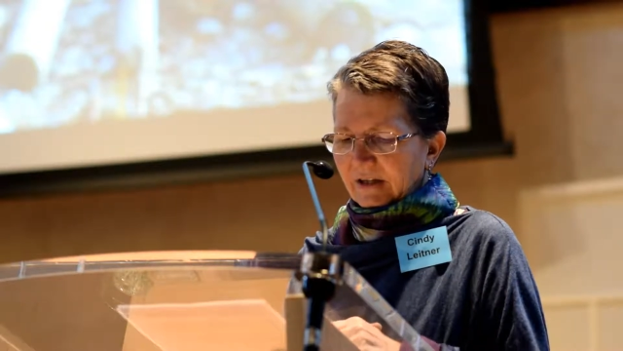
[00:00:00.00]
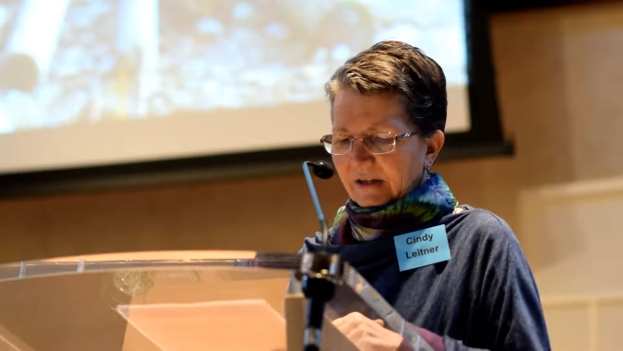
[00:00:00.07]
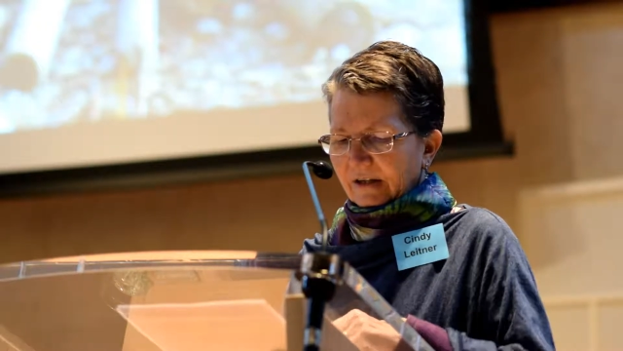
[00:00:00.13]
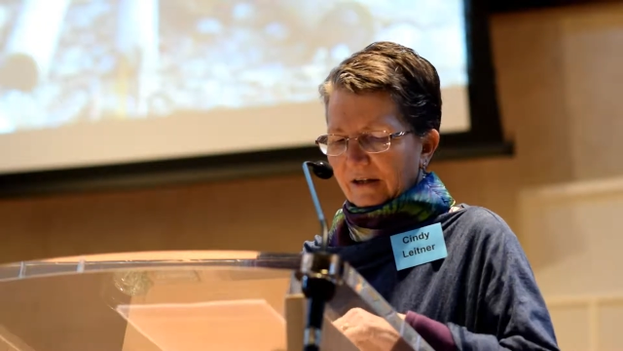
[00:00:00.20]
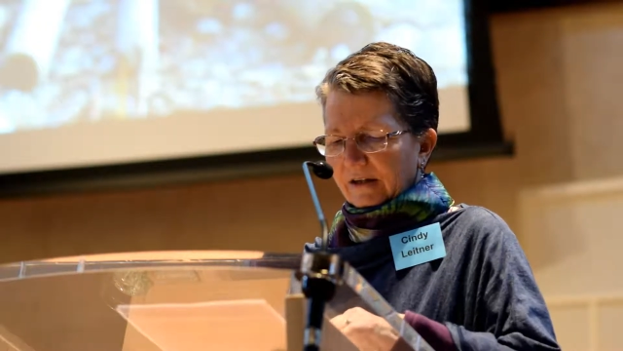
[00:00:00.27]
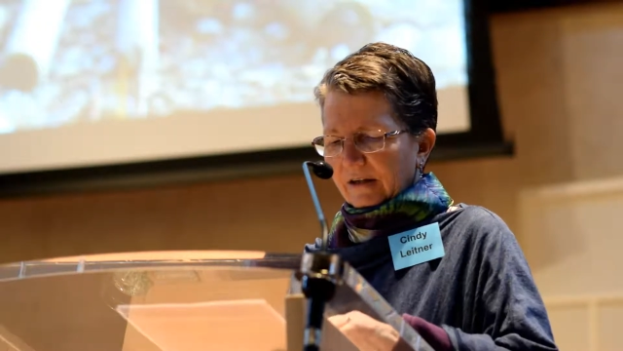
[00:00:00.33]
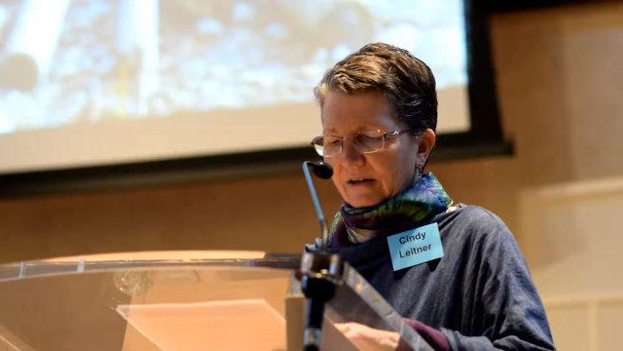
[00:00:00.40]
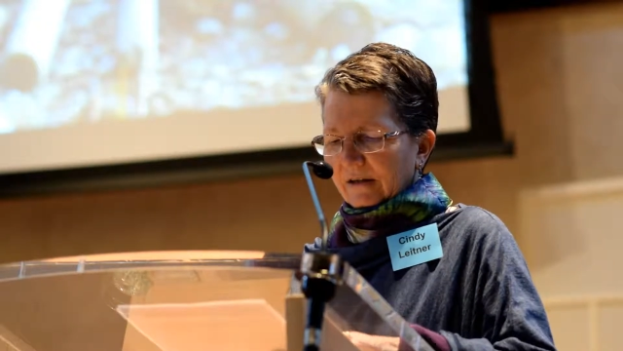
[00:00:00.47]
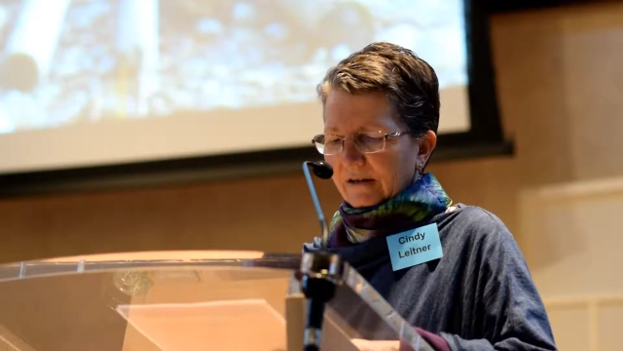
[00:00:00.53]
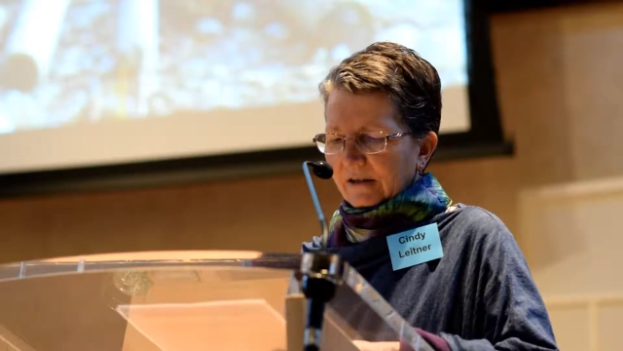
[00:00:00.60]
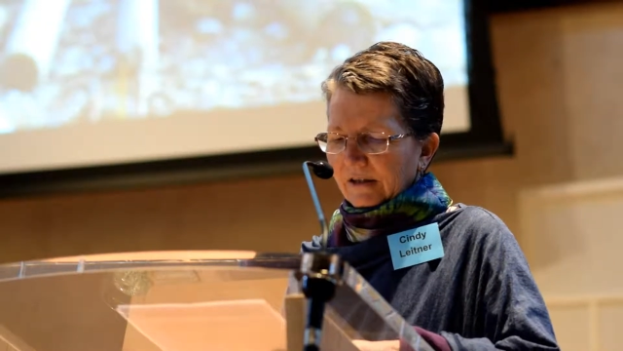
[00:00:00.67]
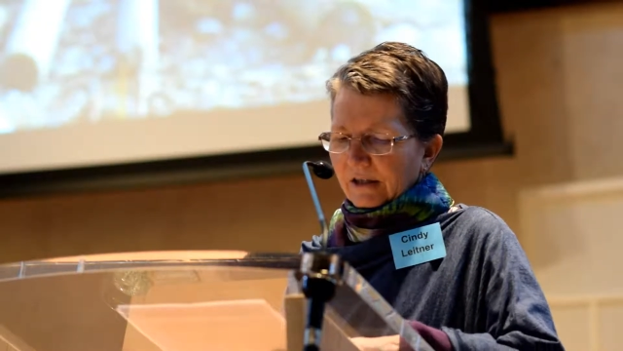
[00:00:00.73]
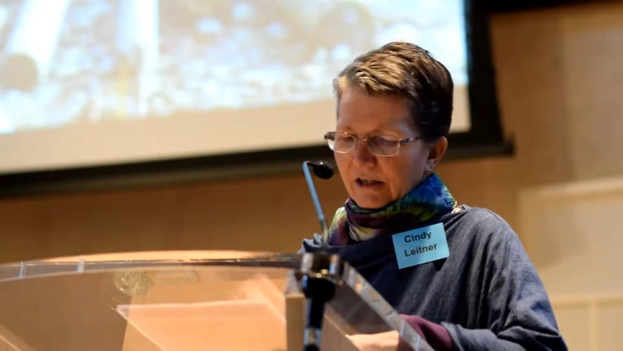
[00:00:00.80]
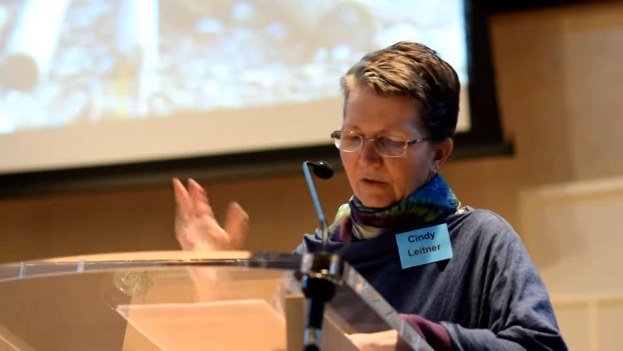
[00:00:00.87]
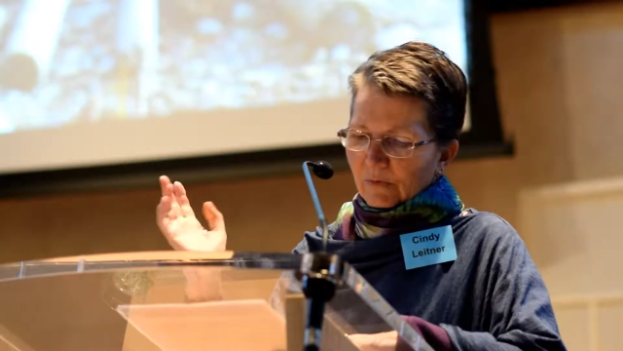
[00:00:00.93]
and
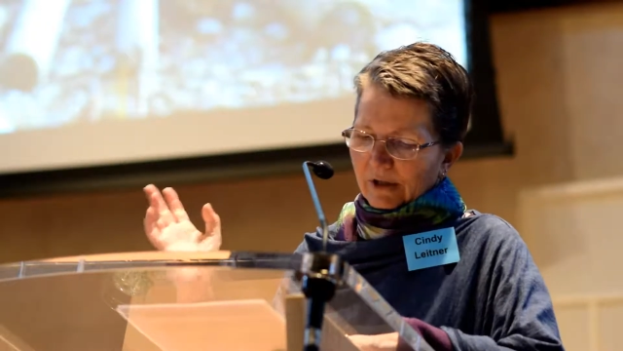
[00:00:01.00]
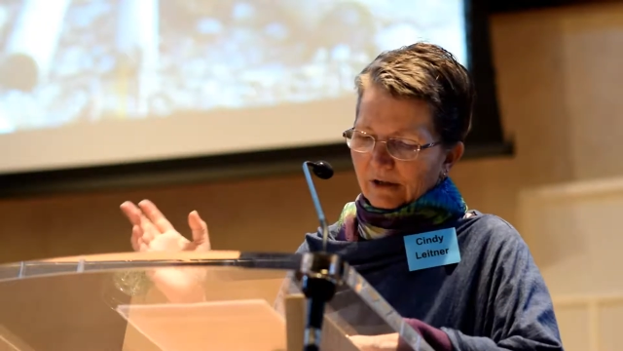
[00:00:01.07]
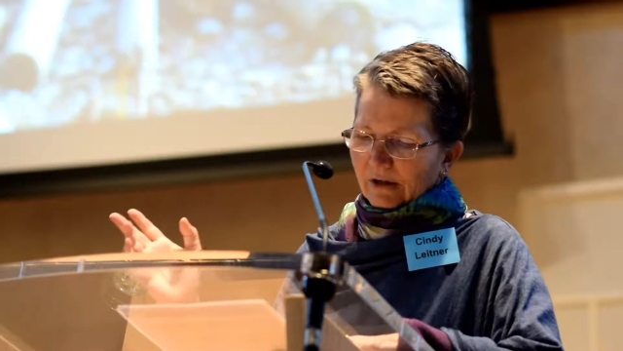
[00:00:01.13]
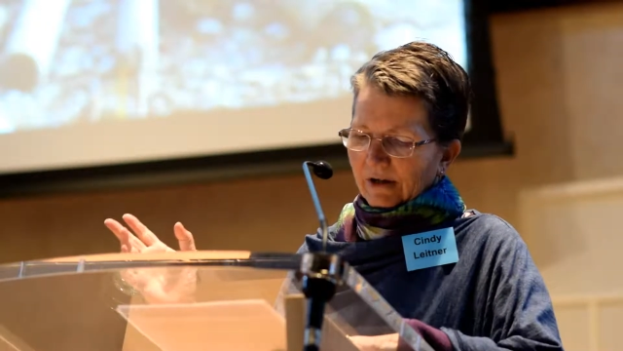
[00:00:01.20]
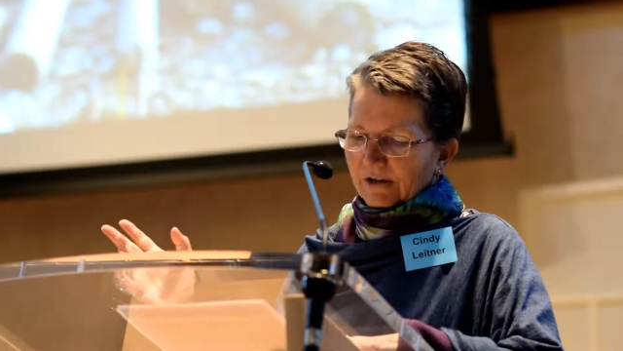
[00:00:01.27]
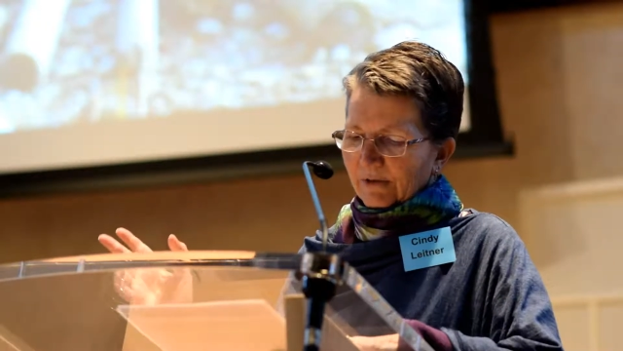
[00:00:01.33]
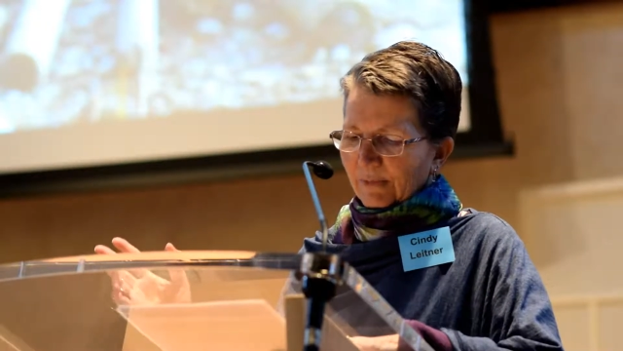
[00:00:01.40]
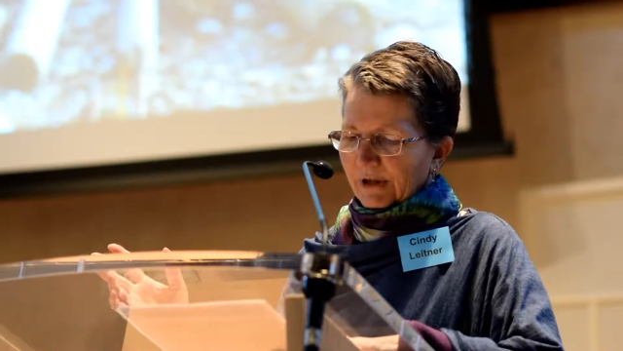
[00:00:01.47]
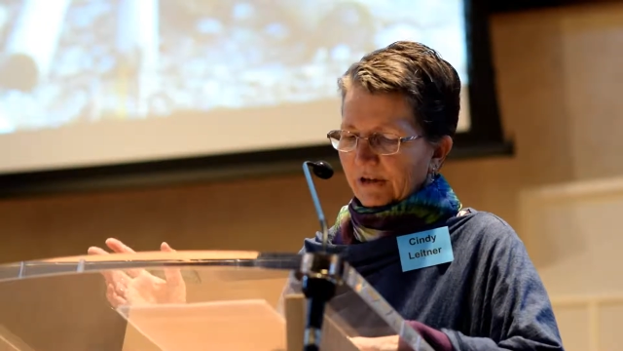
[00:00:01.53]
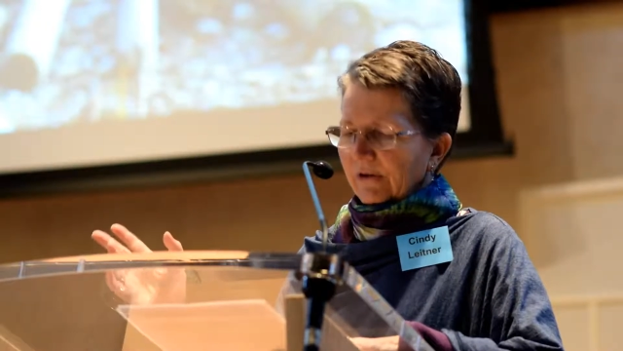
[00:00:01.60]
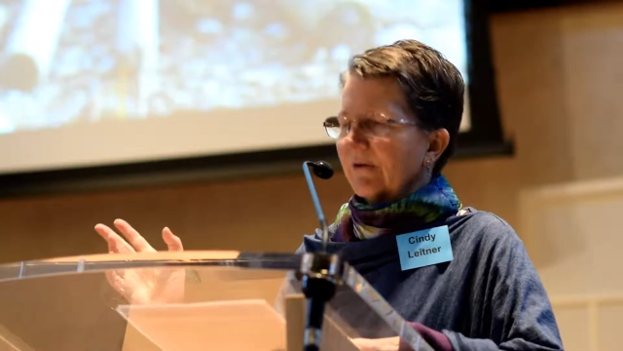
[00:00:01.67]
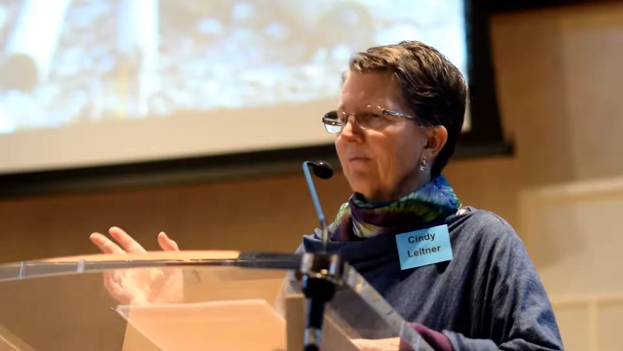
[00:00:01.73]
he went on to bigger